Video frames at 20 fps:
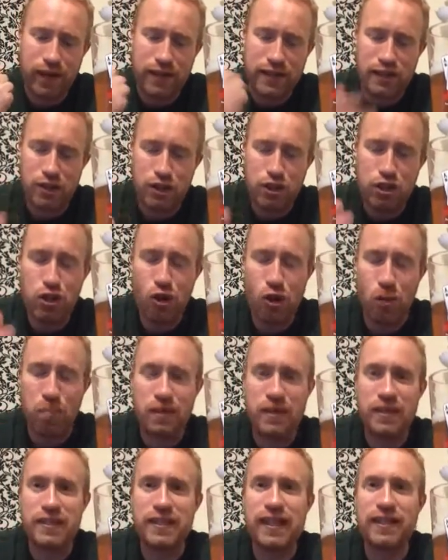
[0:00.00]
as soon as you
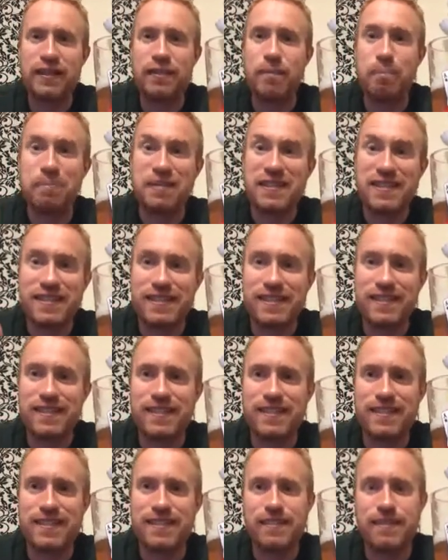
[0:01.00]
open it, you get the
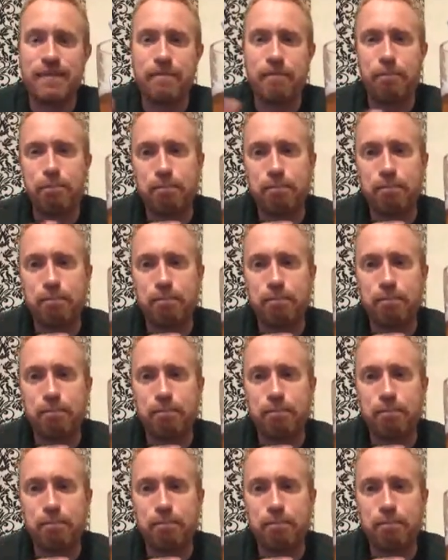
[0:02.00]
pss.